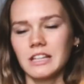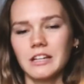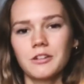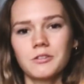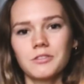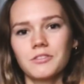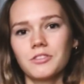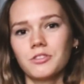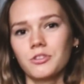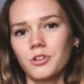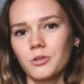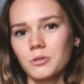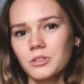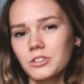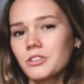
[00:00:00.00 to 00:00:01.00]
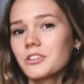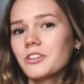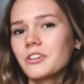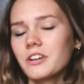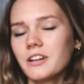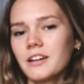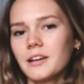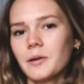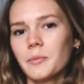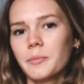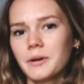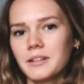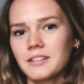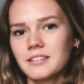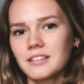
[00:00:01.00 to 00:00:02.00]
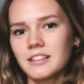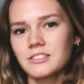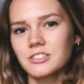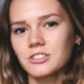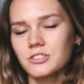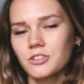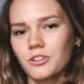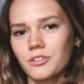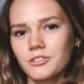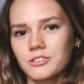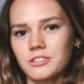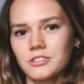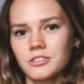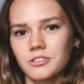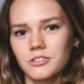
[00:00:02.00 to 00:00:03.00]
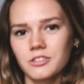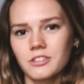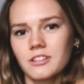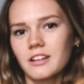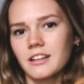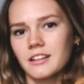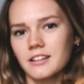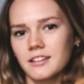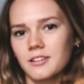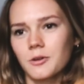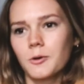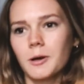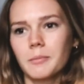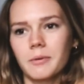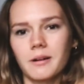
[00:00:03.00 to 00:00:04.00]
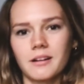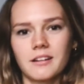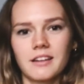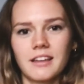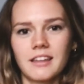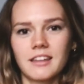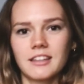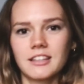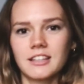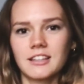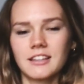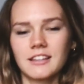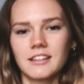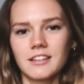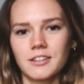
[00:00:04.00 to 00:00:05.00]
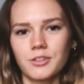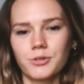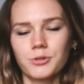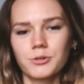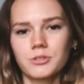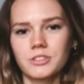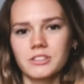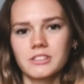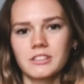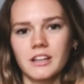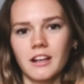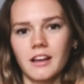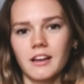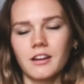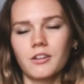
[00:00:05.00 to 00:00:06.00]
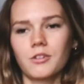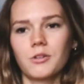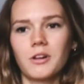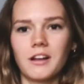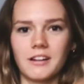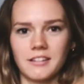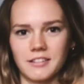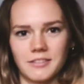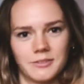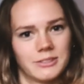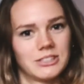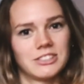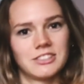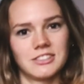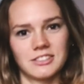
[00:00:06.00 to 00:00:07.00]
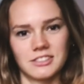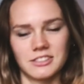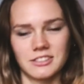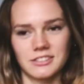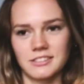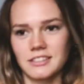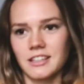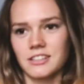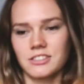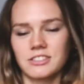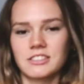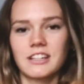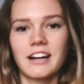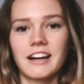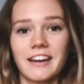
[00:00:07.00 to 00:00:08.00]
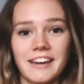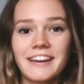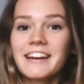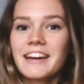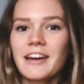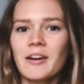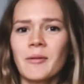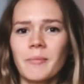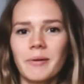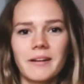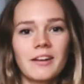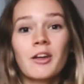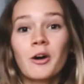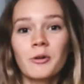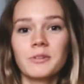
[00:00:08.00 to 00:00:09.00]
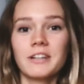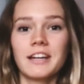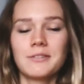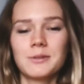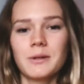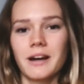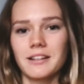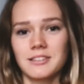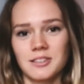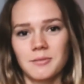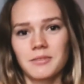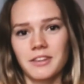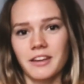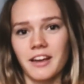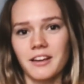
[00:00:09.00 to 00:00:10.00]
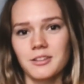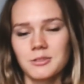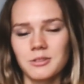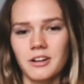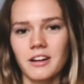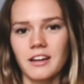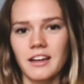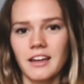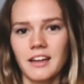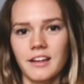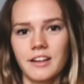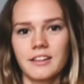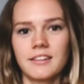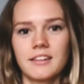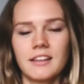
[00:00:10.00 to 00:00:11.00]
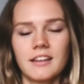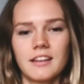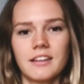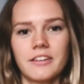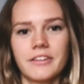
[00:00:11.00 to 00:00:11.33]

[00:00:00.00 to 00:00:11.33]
they don't even know each other, but they just call each other like guapa, and you could just say like hola, which is, yeah, just hi. But no, they have to add something extra, and